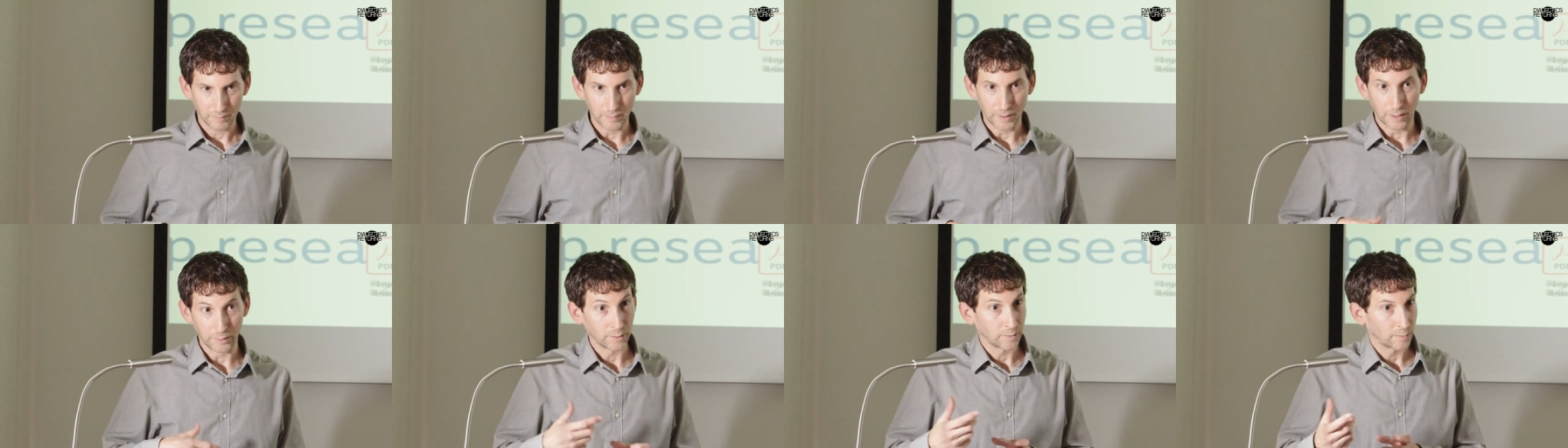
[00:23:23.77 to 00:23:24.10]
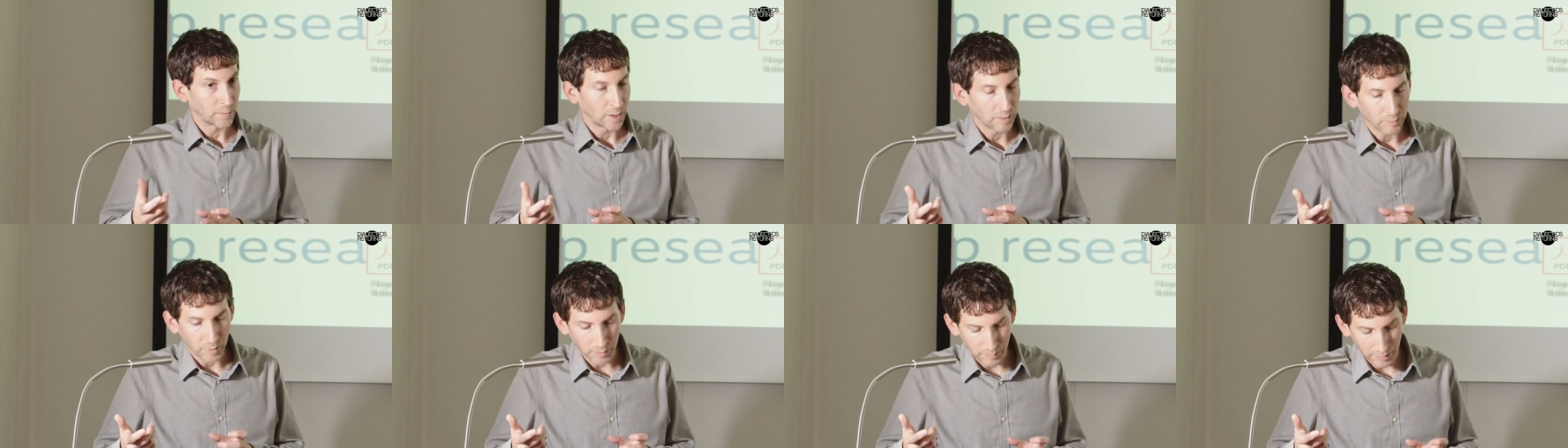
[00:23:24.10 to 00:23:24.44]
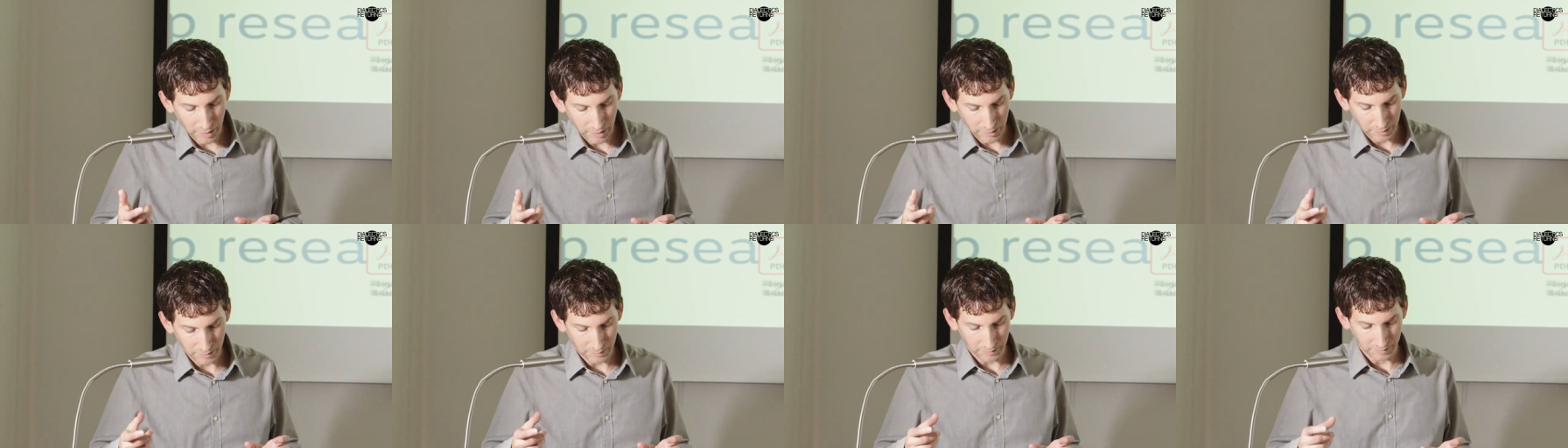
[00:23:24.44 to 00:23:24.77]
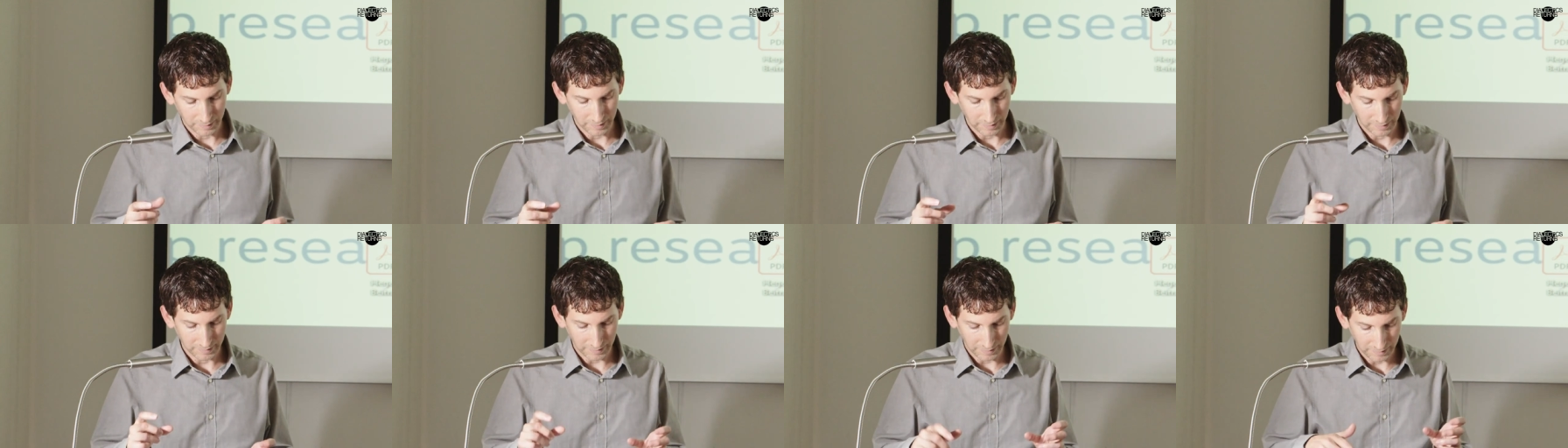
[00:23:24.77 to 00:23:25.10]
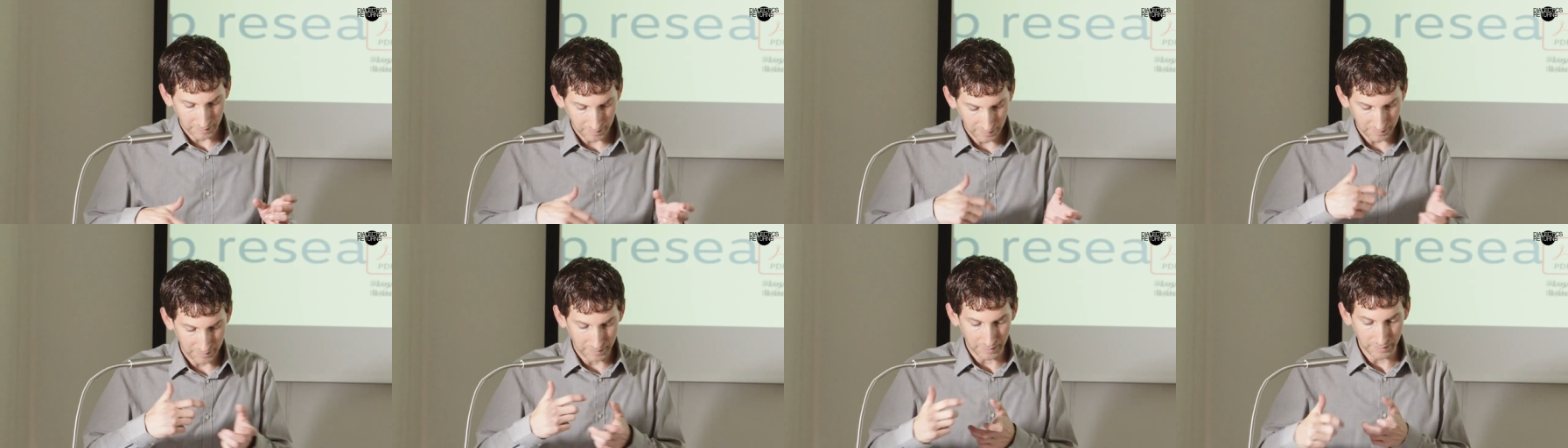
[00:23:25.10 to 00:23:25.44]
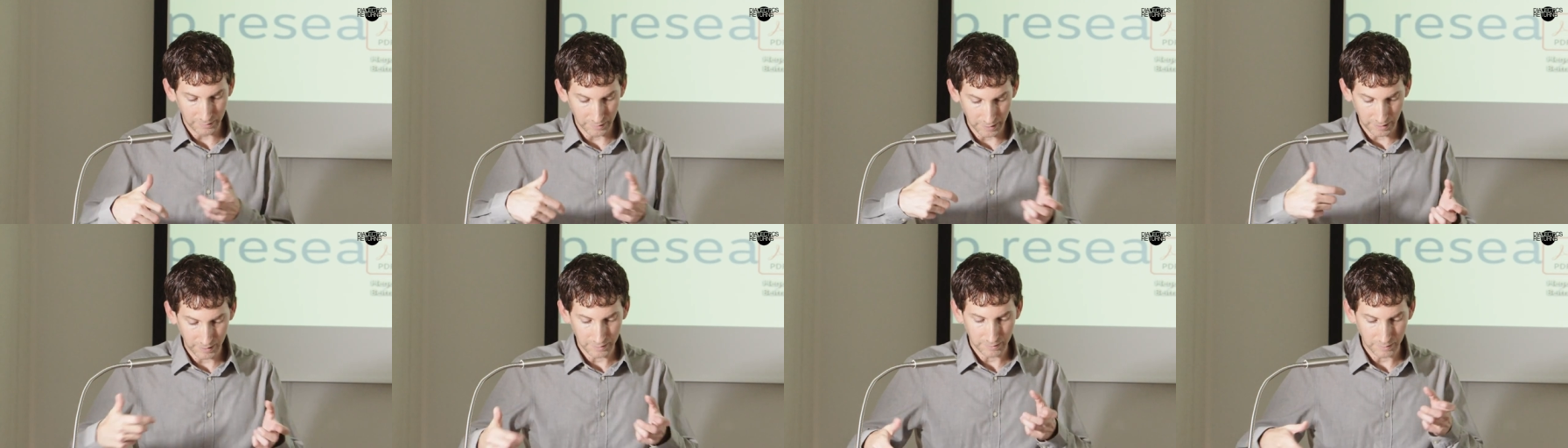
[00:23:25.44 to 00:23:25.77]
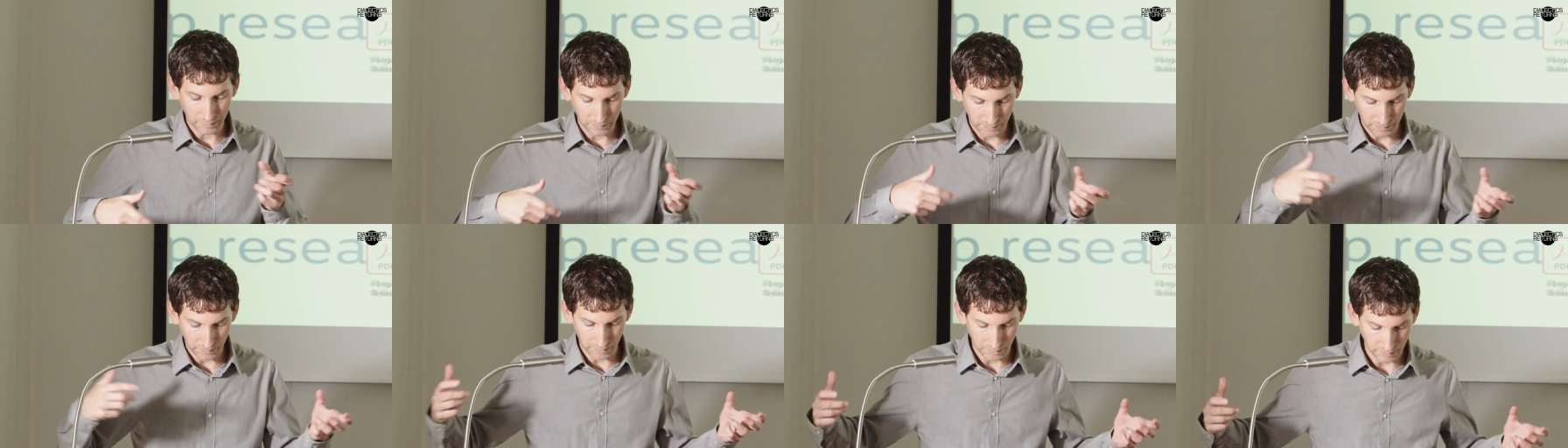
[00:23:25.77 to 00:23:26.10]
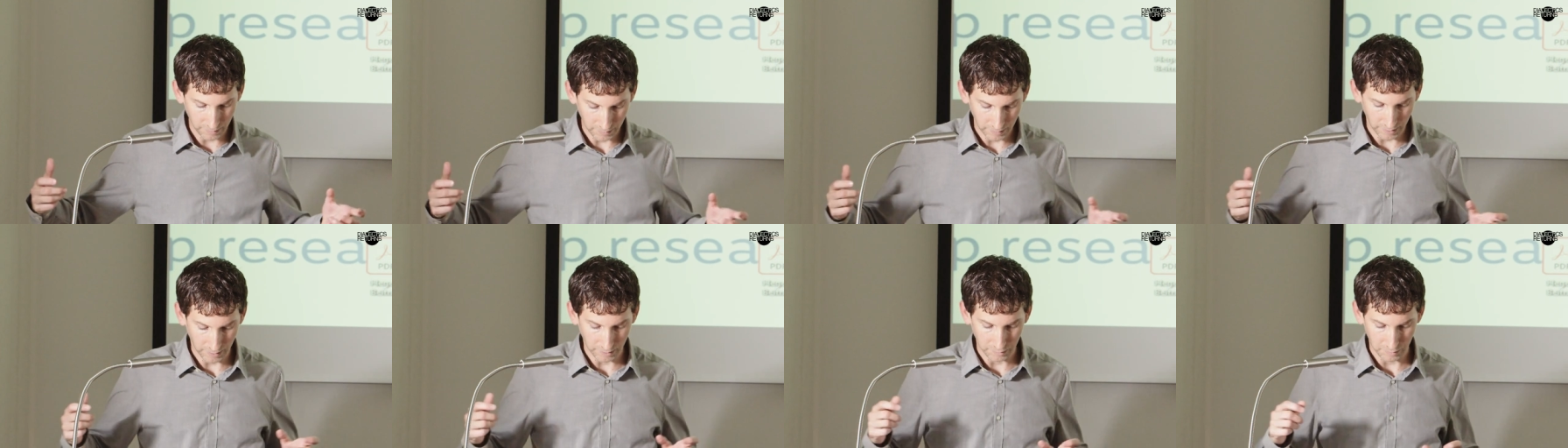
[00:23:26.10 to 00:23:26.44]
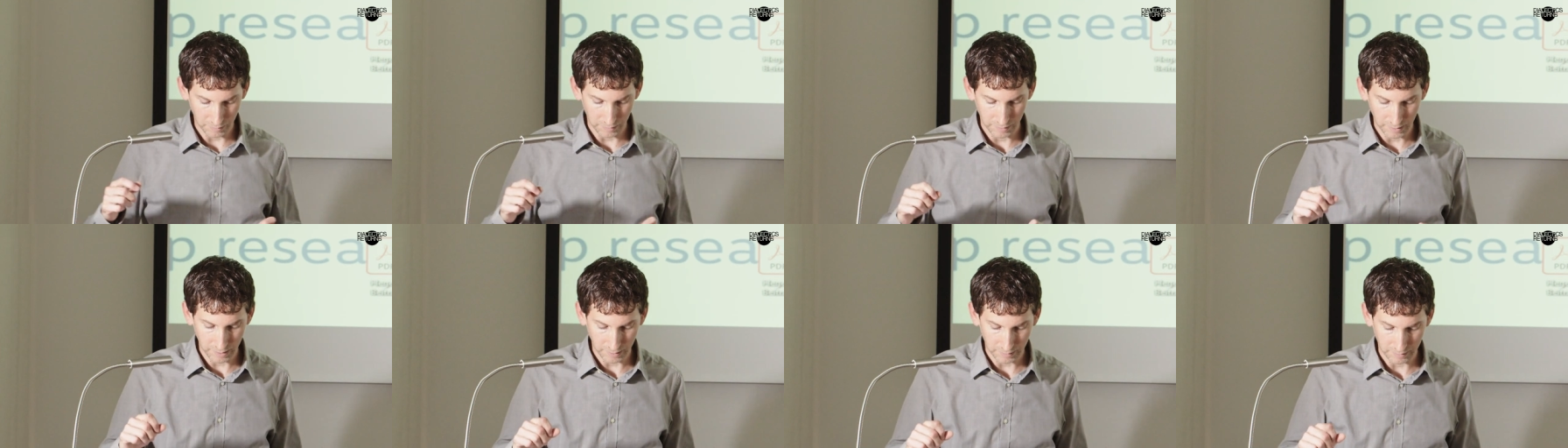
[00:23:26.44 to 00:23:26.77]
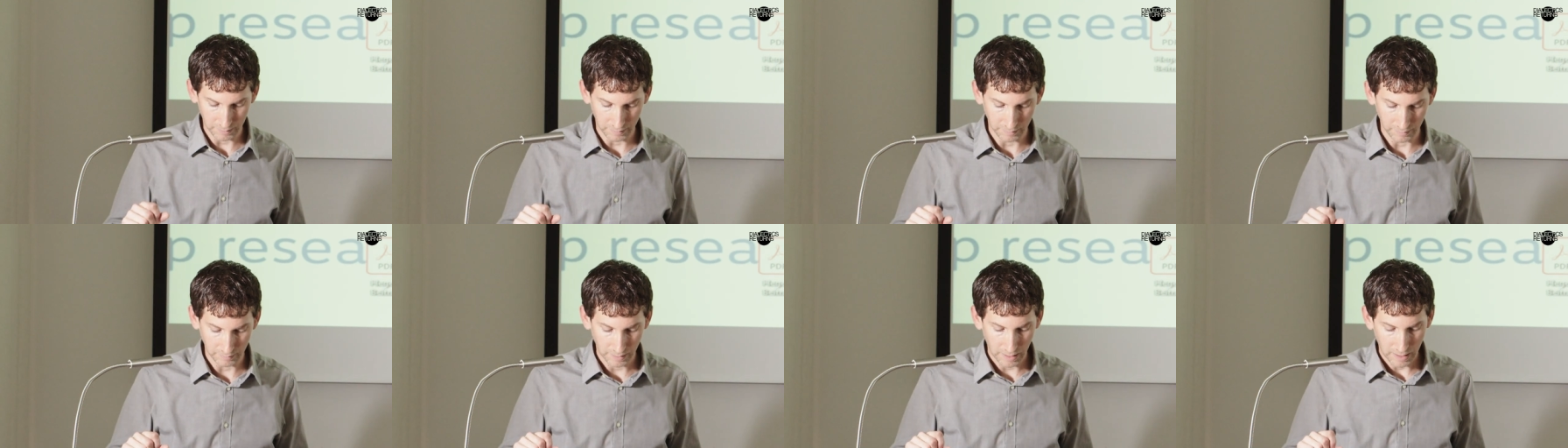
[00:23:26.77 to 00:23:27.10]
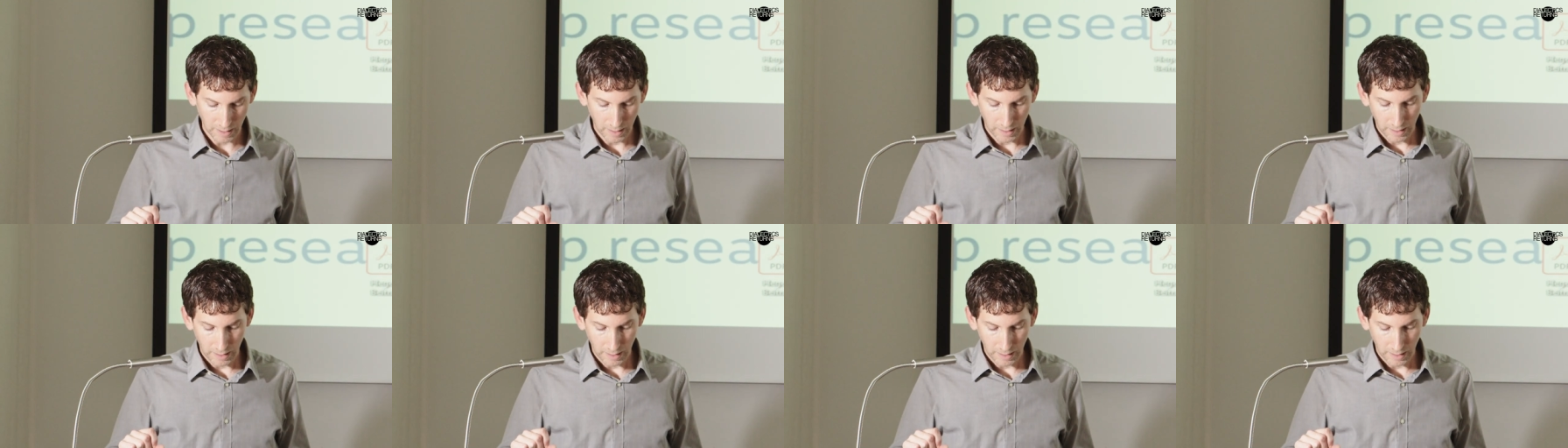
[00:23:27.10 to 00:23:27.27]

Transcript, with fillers: other maybe partial successes that lead to further contradictions.